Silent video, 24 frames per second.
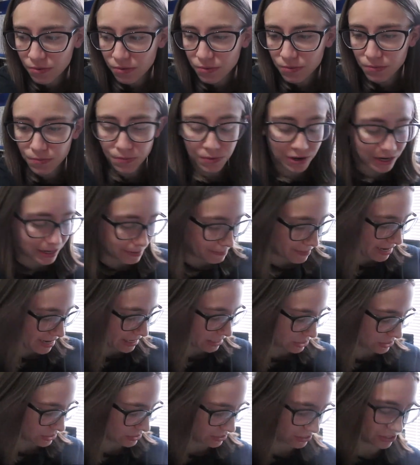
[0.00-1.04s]
what I'm
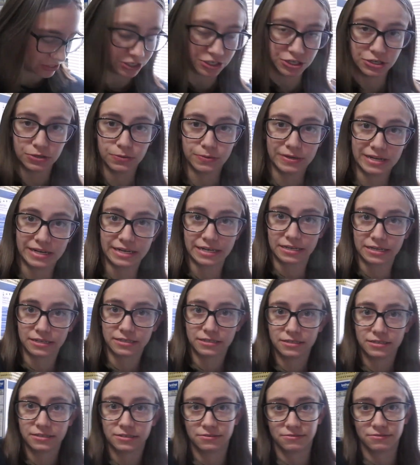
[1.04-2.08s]
actually doing
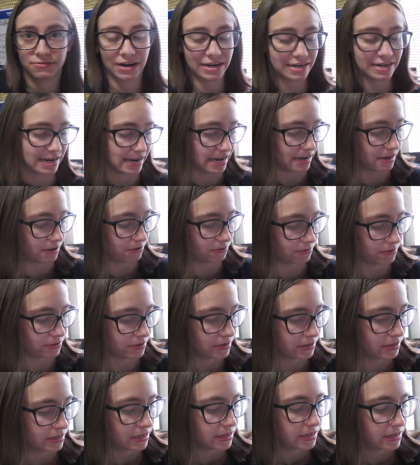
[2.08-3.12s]
right now
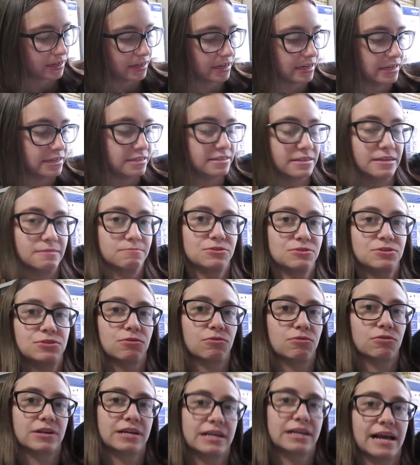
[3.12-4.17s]
is I'm
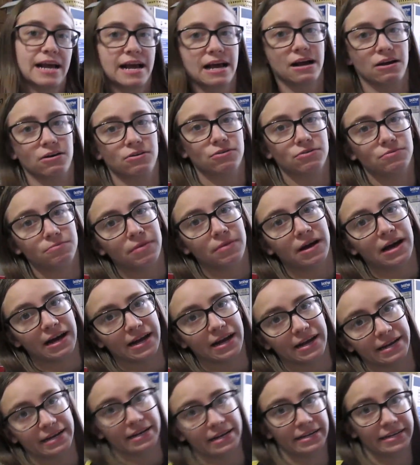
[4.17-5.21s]
sorting out
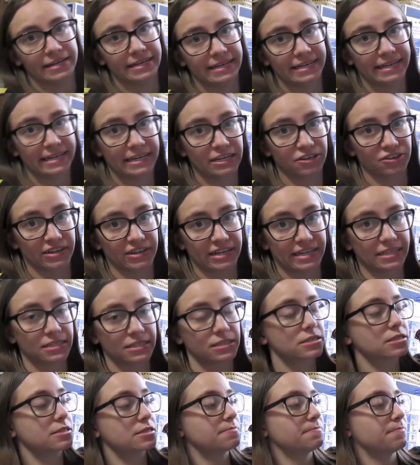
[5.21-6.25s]
my
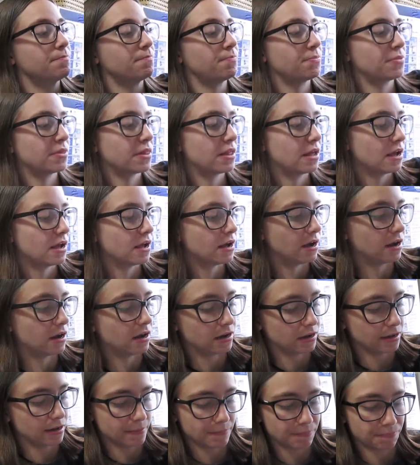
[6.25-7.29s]
earrings.
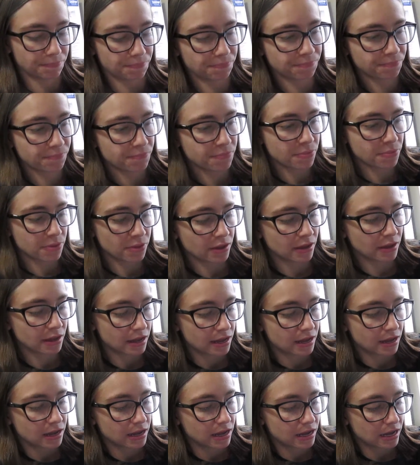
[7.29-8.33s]
I'm
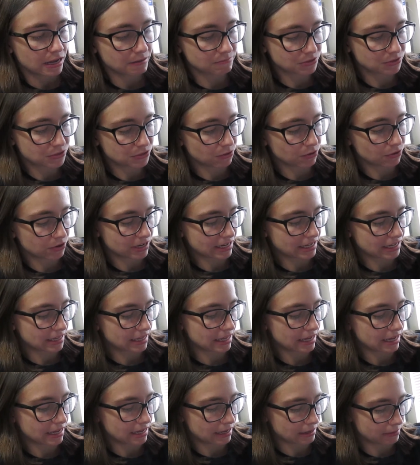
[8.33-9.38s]
sorting
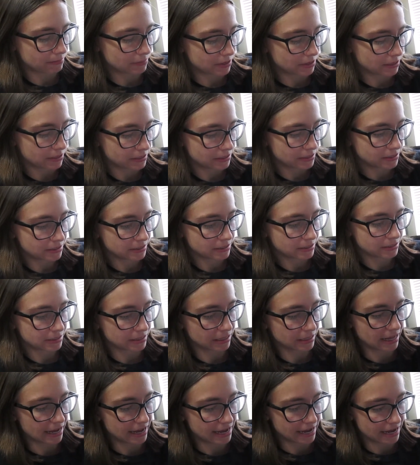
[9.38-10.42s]
them
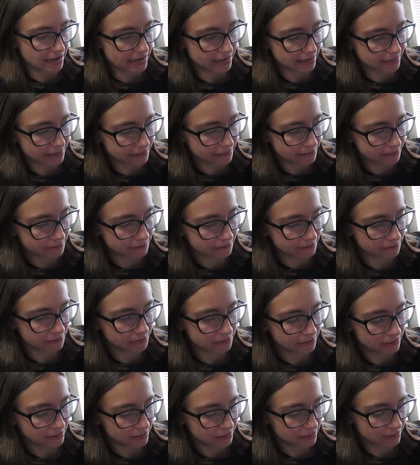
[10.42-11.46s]
like,
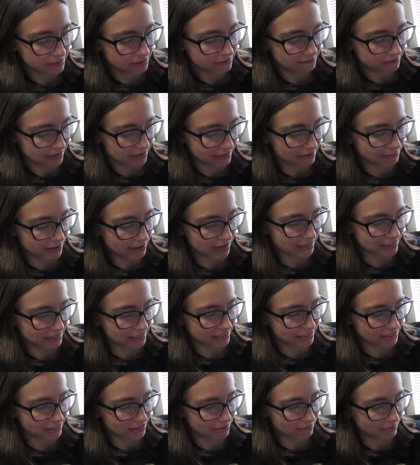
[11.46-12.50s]
if I can balance
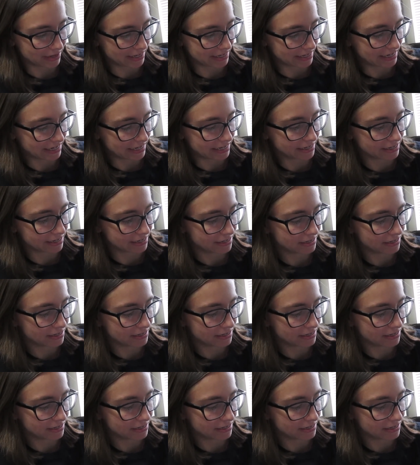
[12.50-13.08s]
this on my knee,